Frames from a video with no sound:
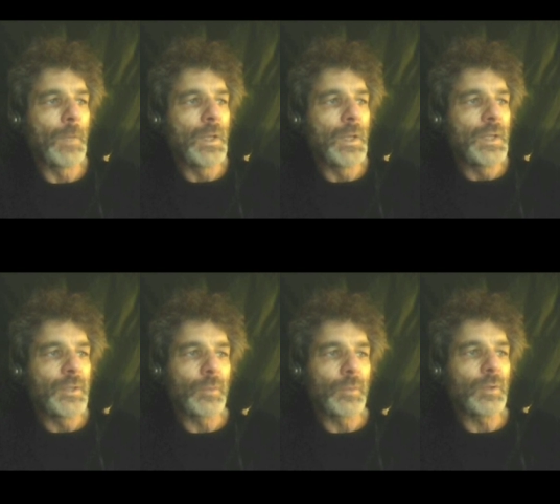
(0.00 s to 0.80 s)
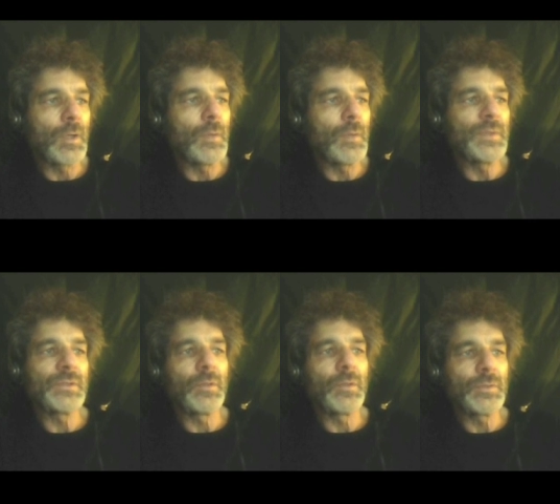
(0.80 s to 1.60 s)
There were always those
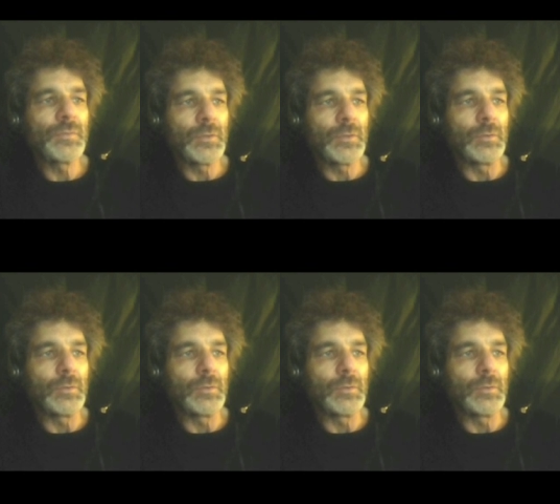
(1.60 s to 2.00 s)
of you,